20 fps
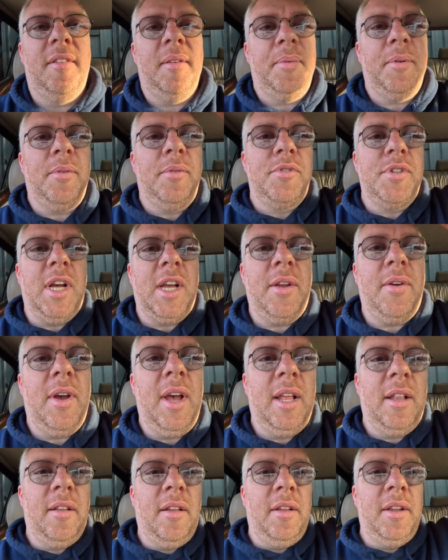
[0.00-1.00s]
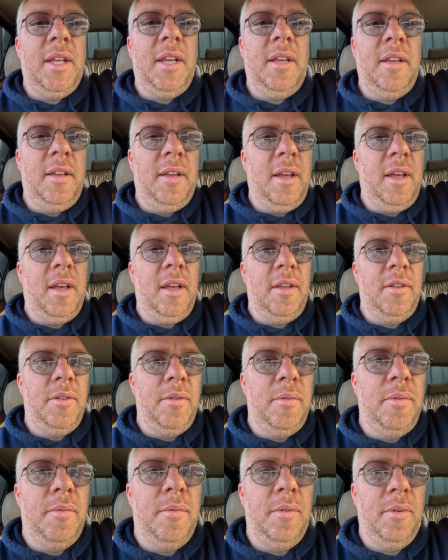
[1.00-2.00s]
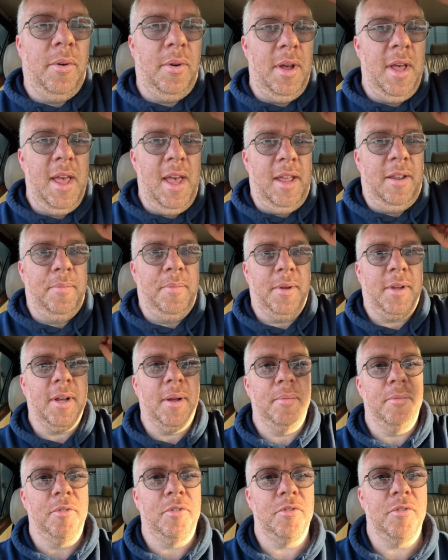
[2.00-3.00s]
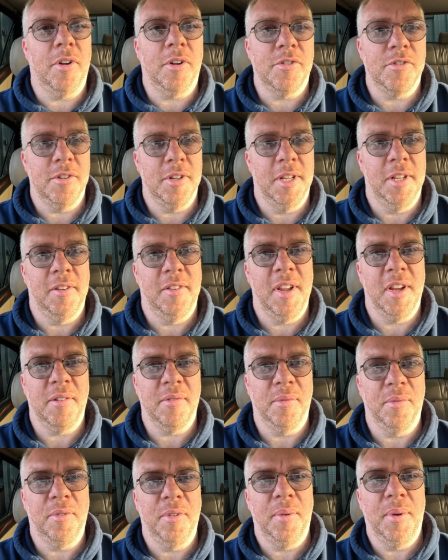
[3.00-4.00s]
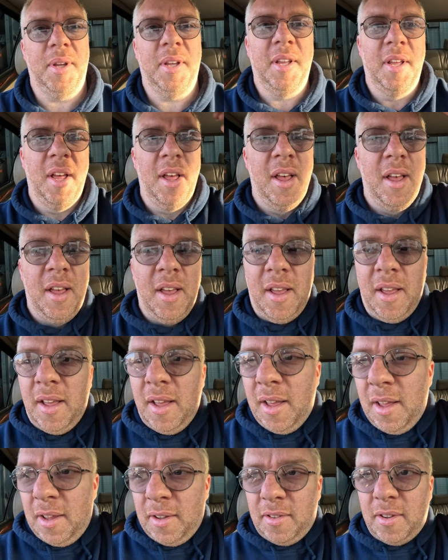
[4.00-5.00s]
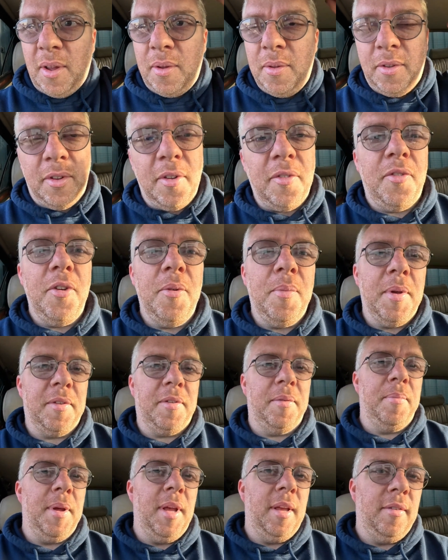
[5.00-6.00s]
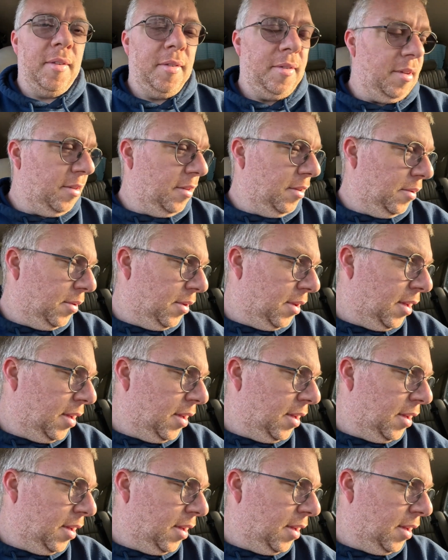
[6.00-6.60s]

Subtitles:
typical Jaguar headlining. Your head becomes structurally integral to it. So there's a few bits and pieces to do on